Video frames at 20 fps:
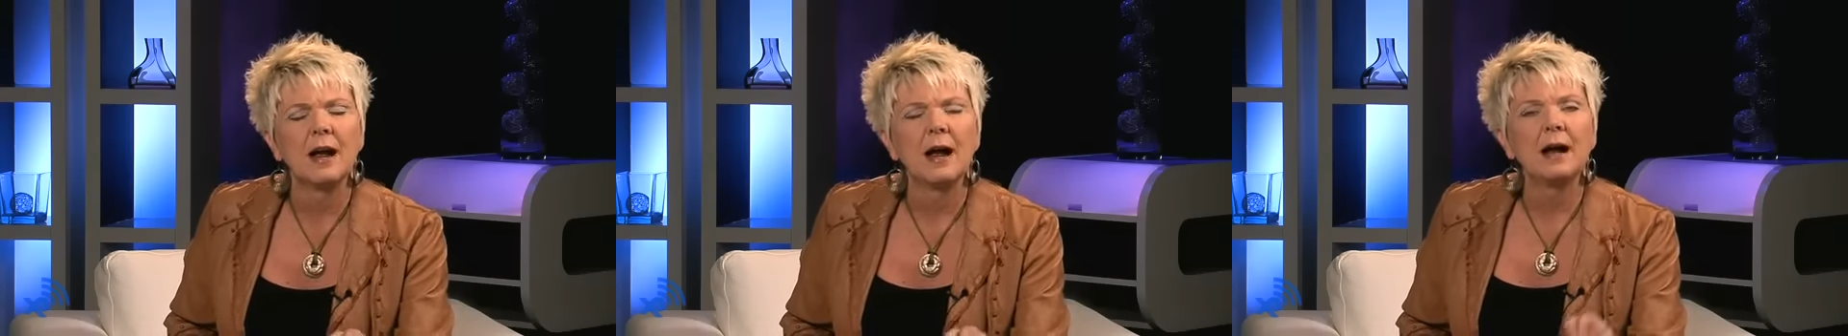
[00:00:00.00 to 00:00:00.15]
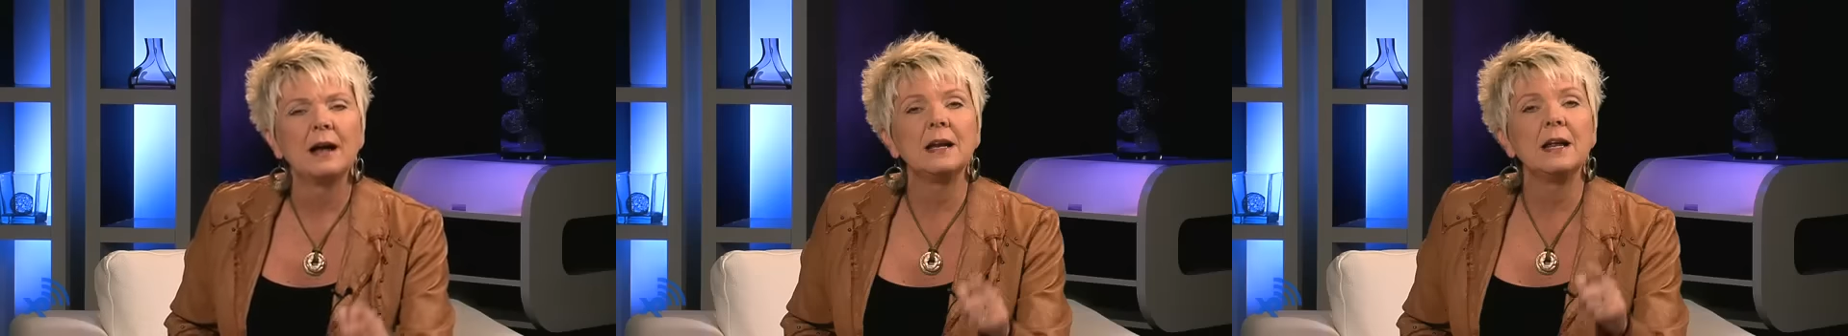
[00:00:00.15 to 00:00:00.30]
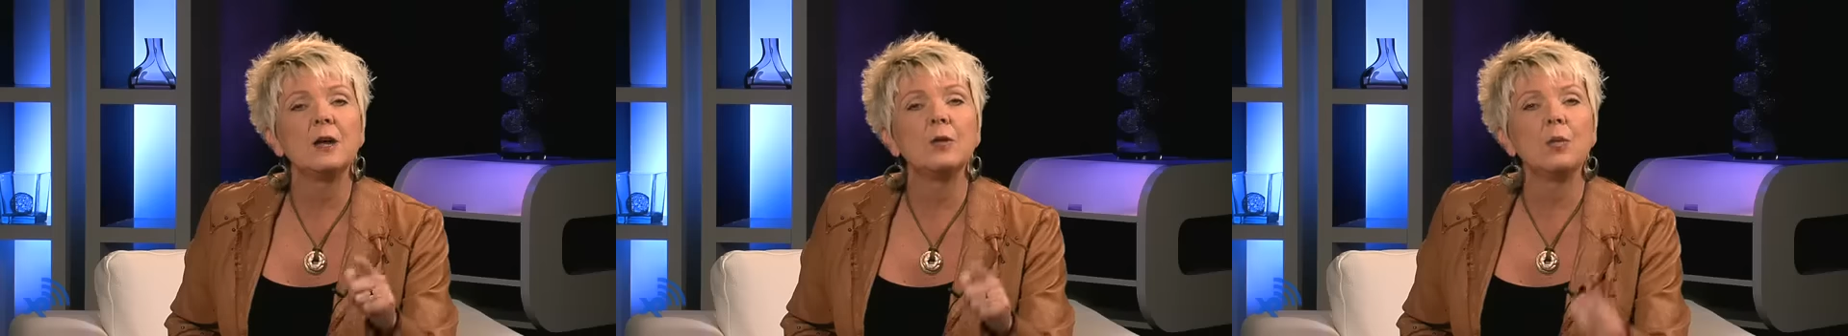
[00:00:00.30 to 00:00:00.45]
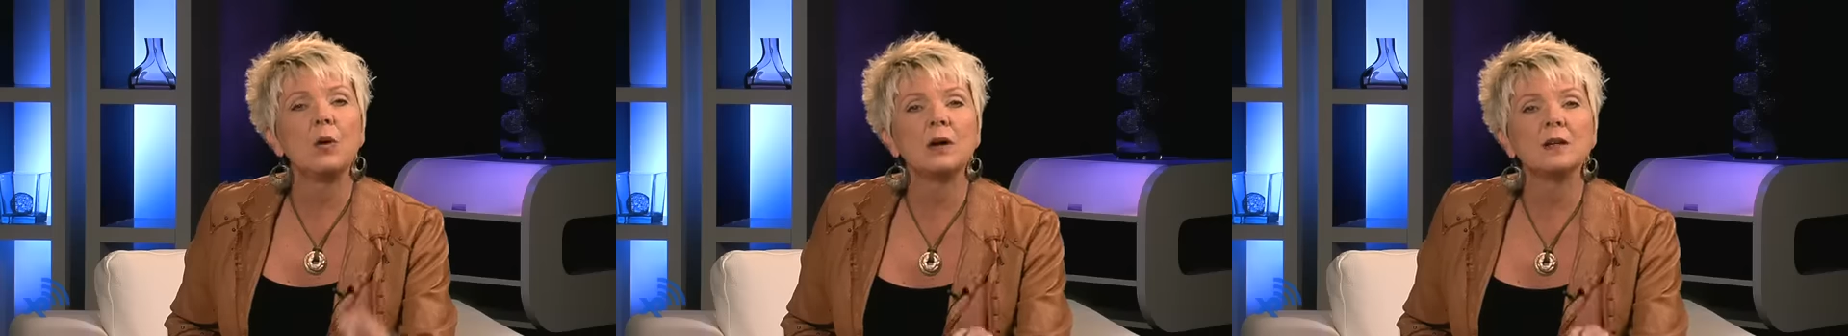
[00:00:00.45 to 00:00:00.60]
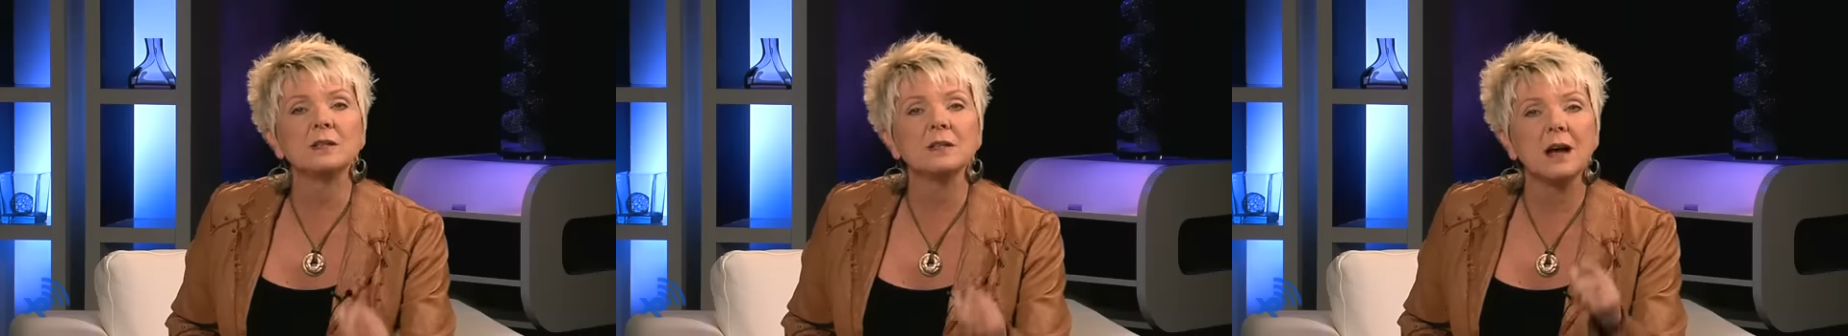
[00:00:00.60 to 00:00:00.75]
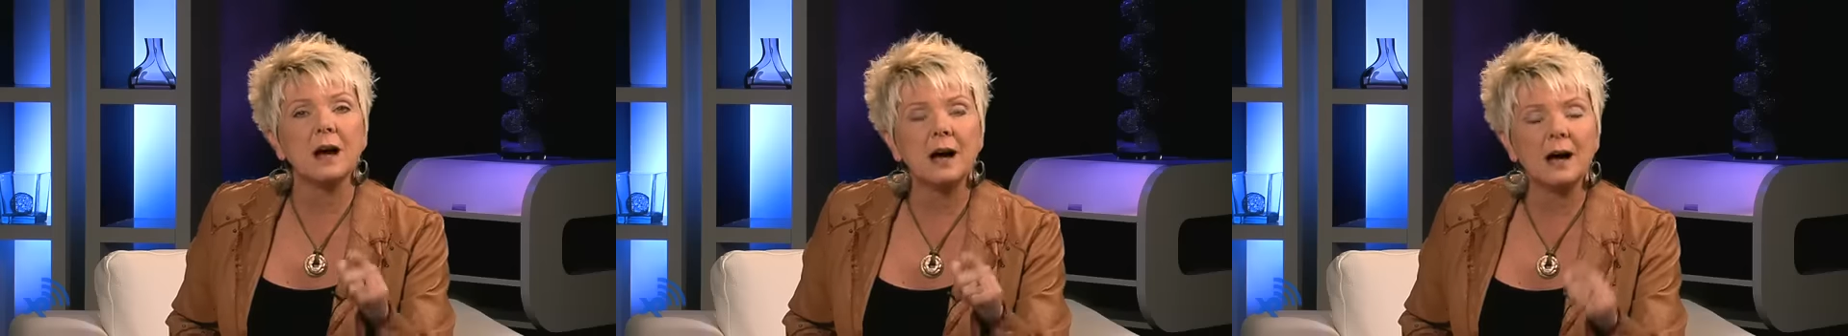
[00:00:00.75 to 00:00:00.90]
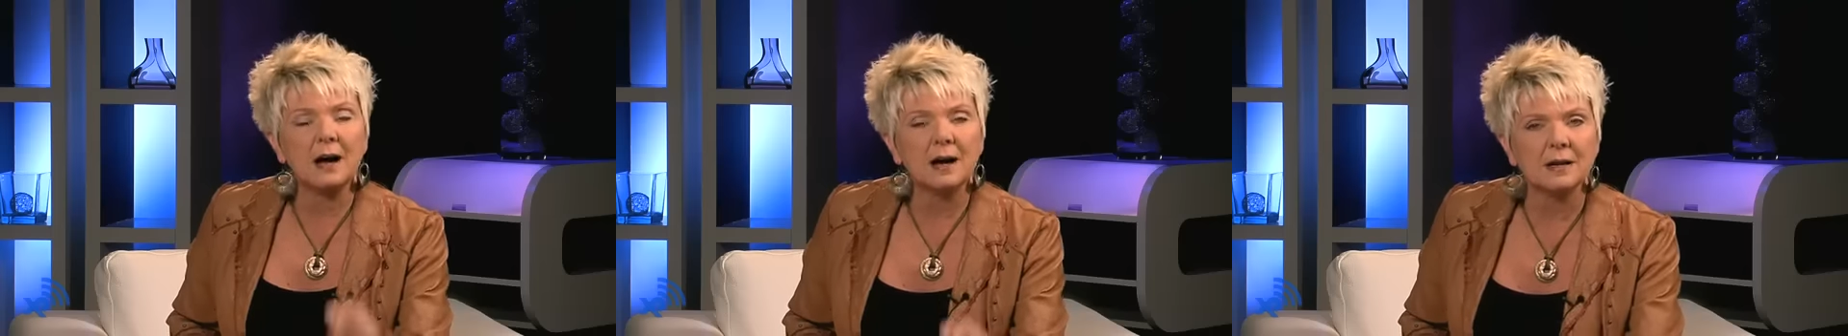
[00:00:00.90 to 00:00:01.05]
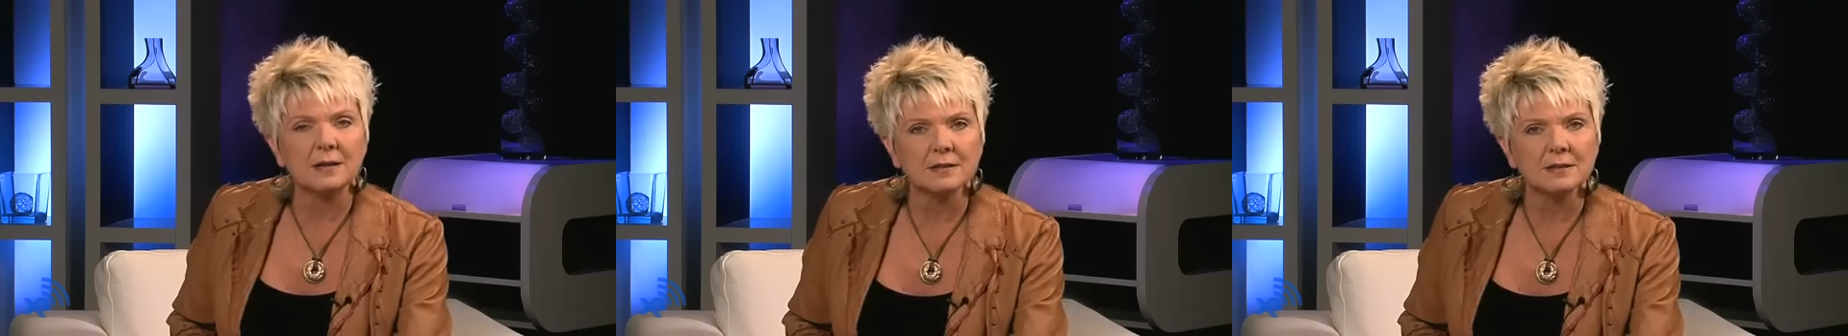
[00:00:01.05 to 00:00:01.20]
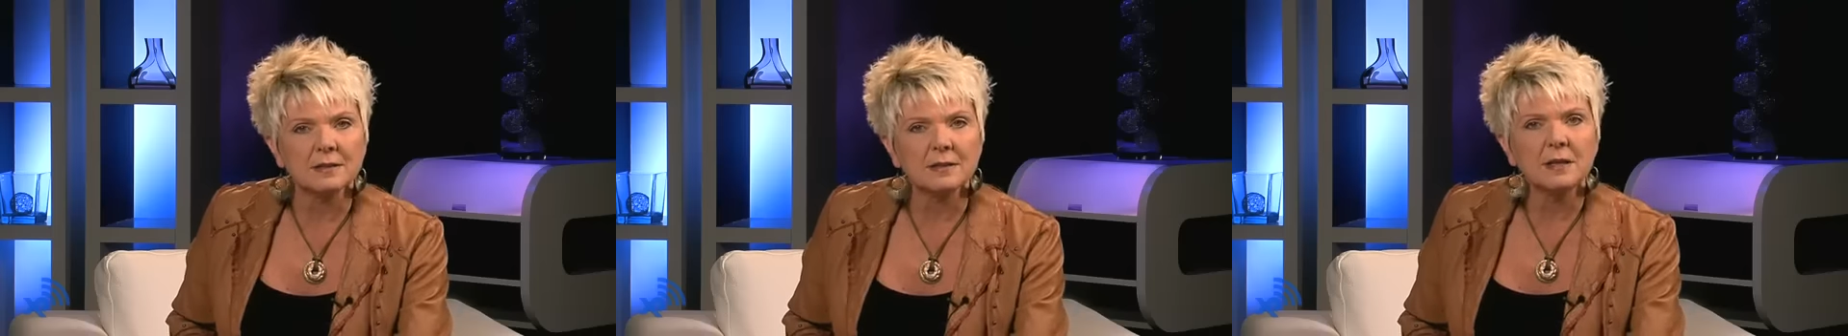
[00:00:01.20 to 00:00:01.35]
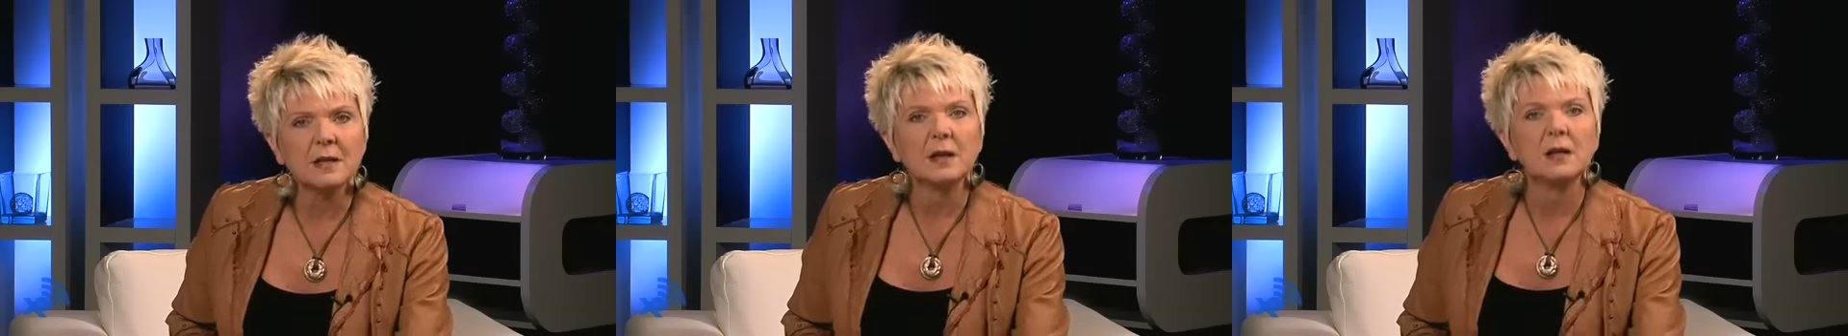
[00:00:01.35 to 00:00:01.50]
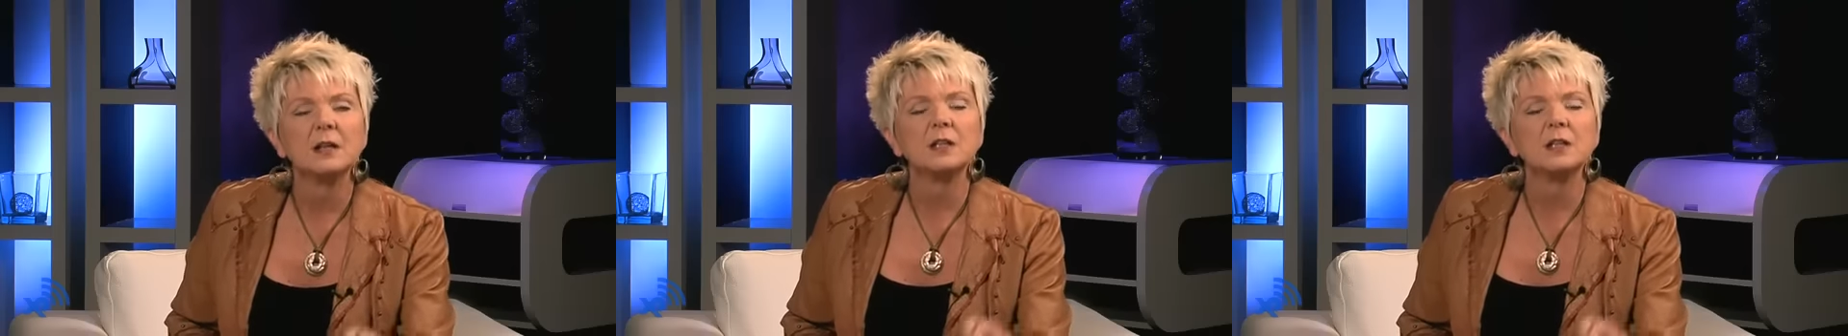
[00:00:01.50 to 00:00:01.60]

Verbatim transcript: And he wants us